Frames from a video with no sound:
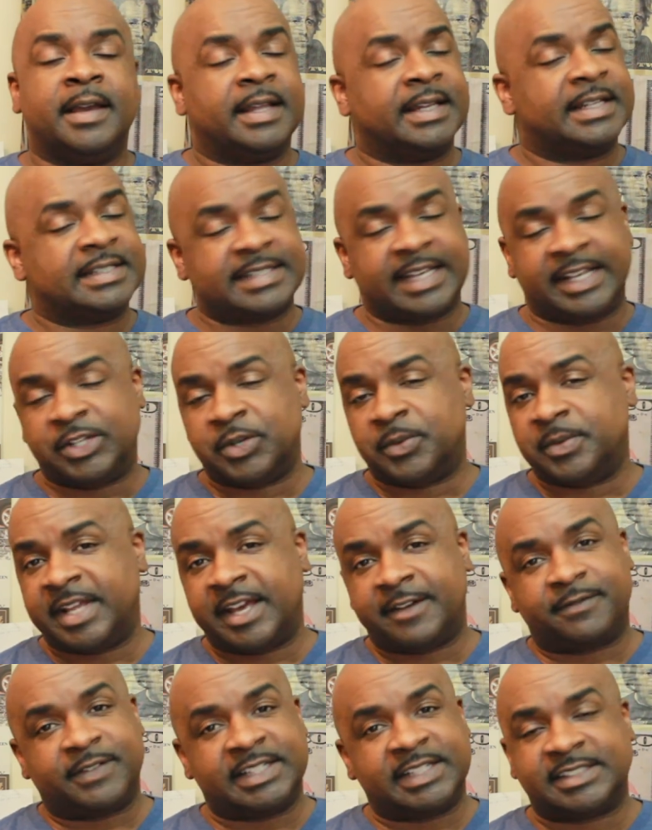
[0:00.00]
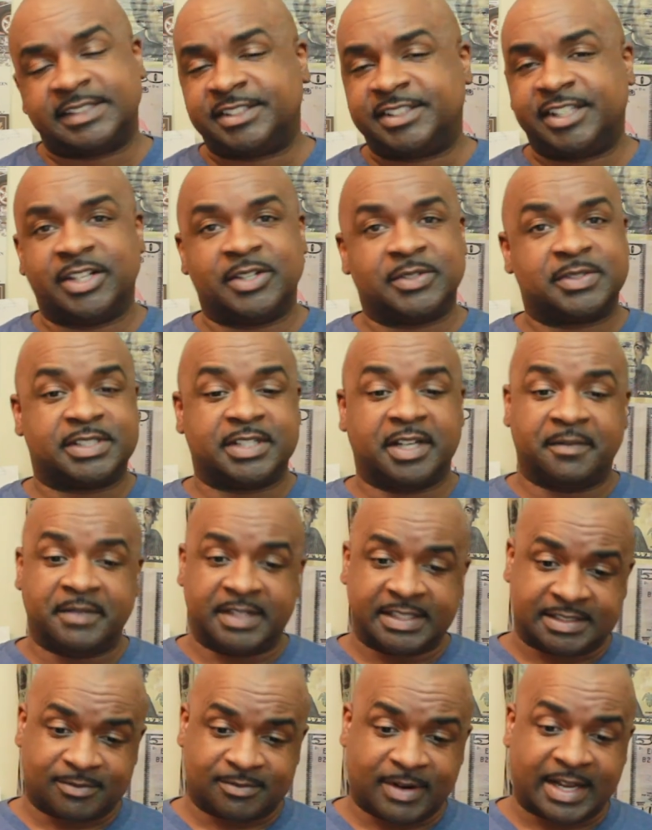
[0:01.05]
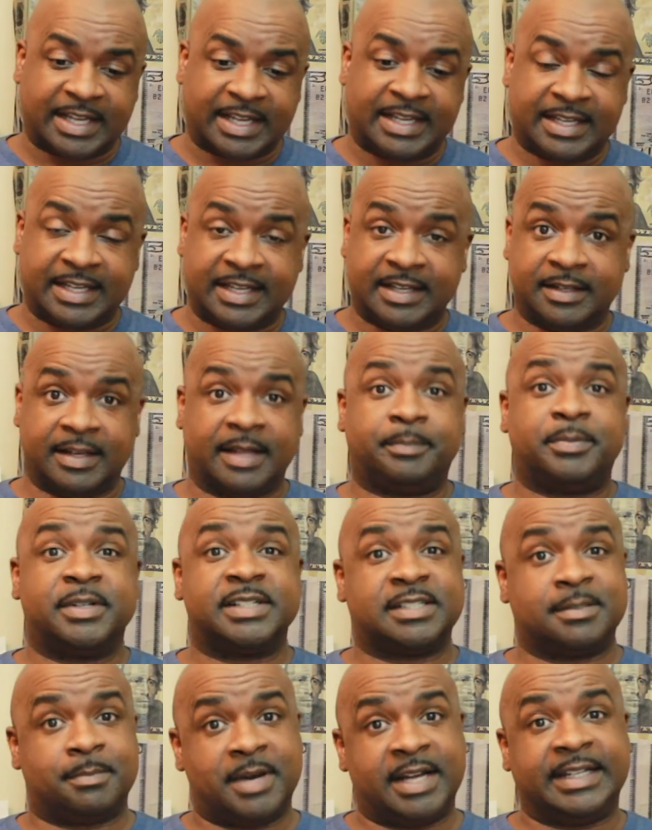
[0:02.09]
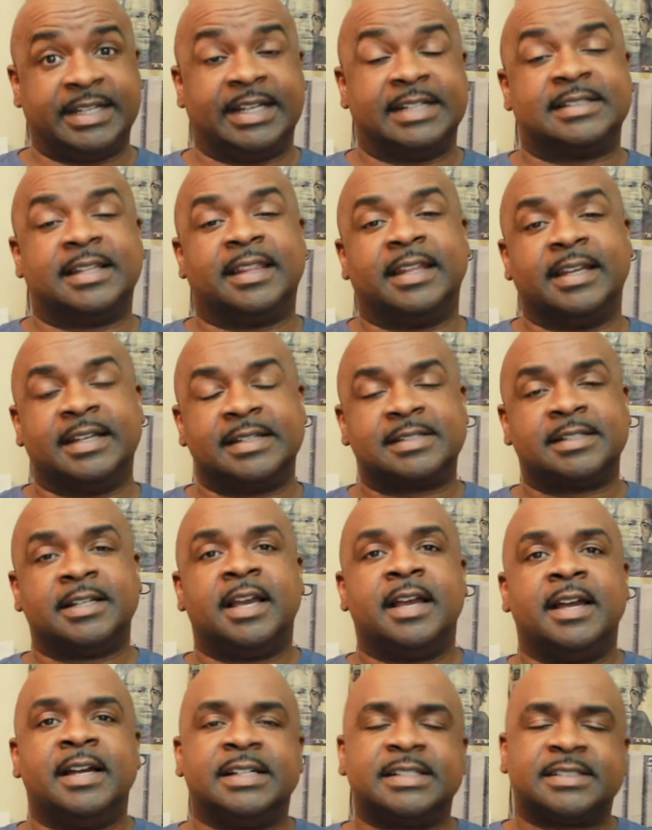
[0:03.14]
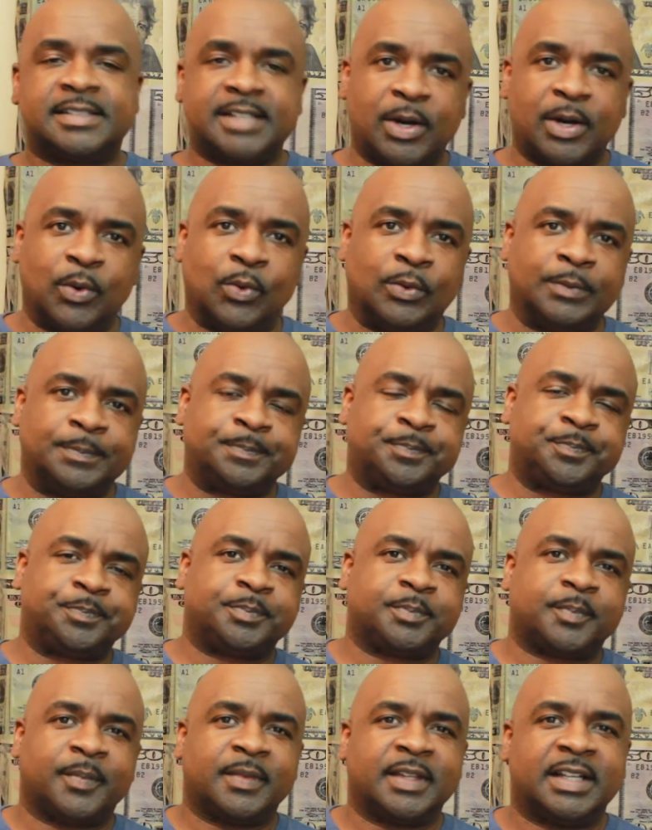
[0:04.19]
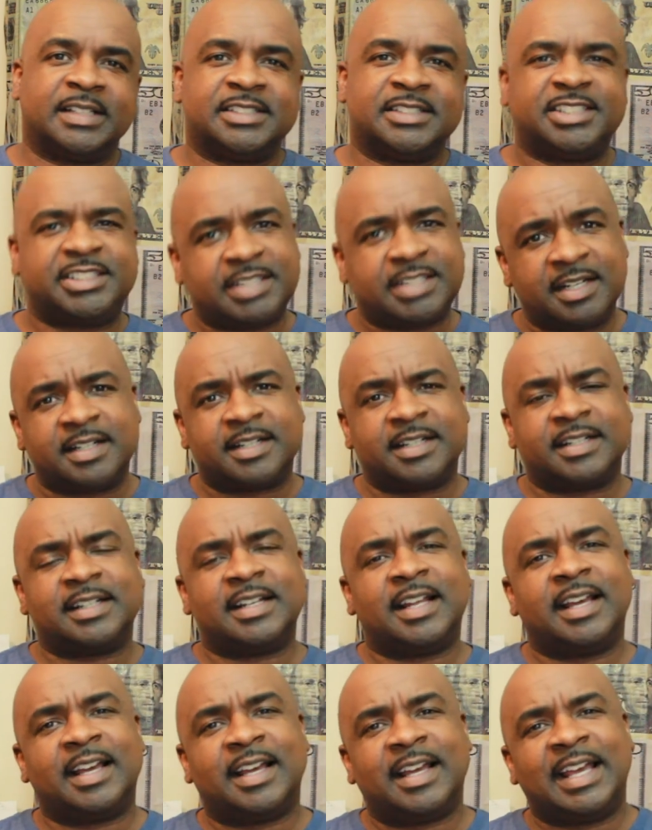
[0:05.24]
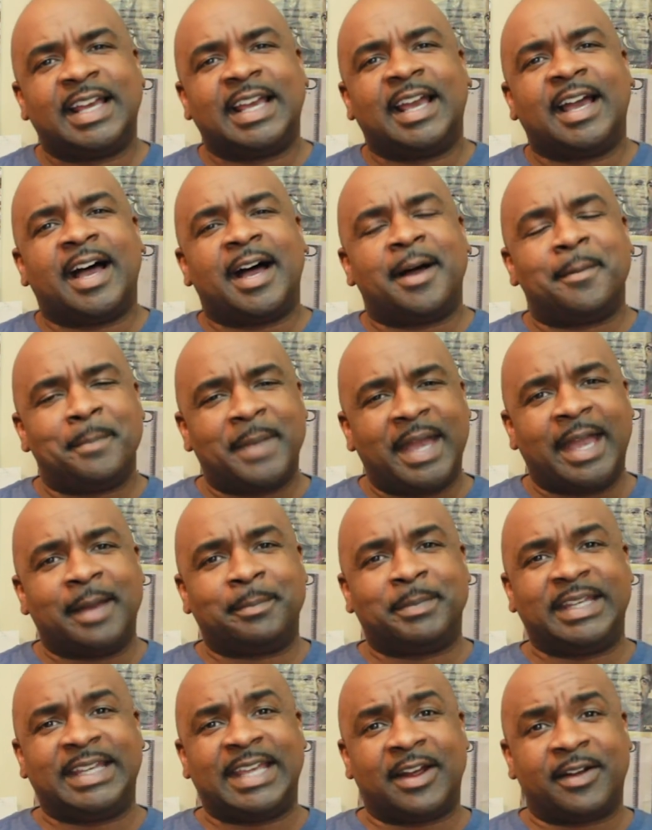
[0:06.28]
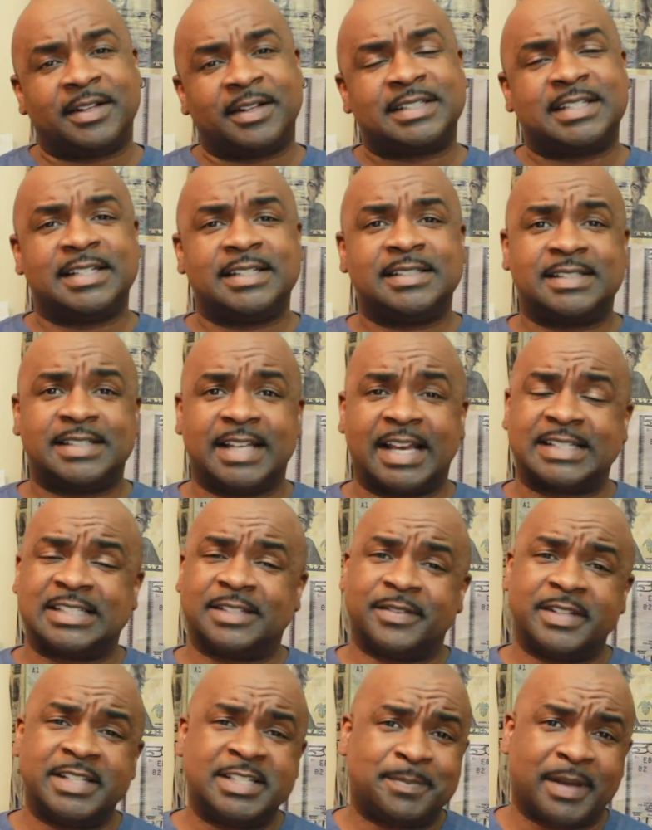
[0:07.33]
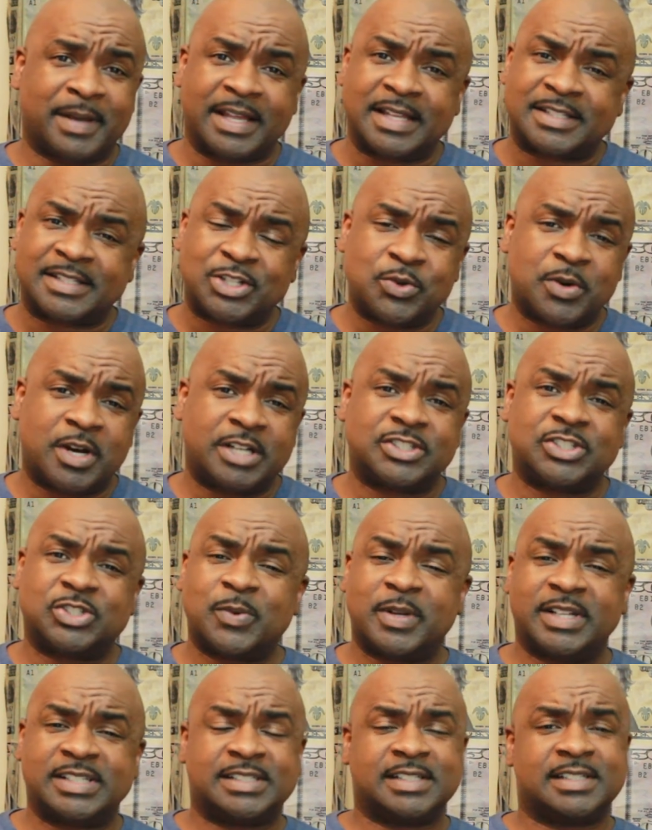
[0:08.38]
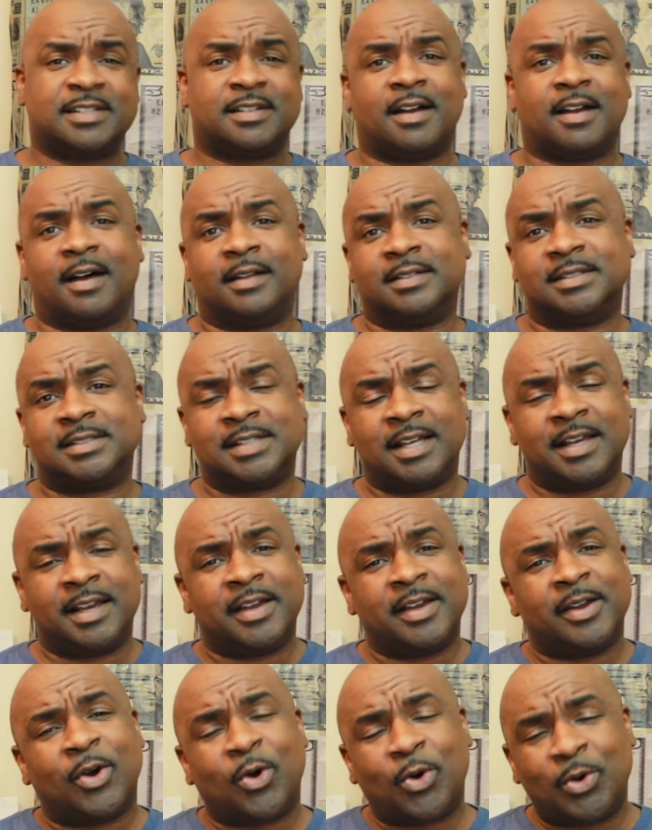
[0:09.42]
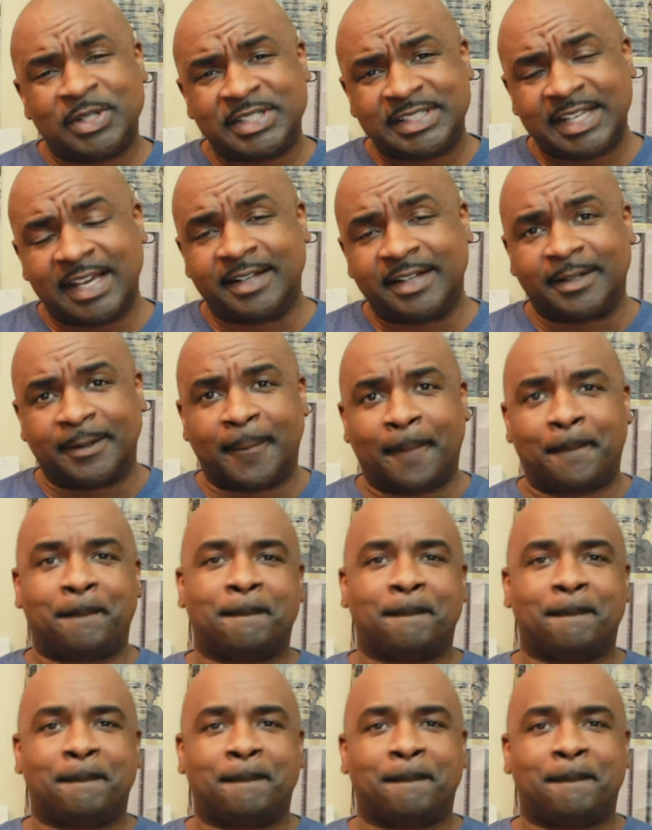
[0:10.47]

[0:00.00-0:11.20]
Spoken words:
This ain't no Netflix and chill stuff. This right here, they put some money into this. So, should a man be guaranteed sex if he spends $226 on dinner?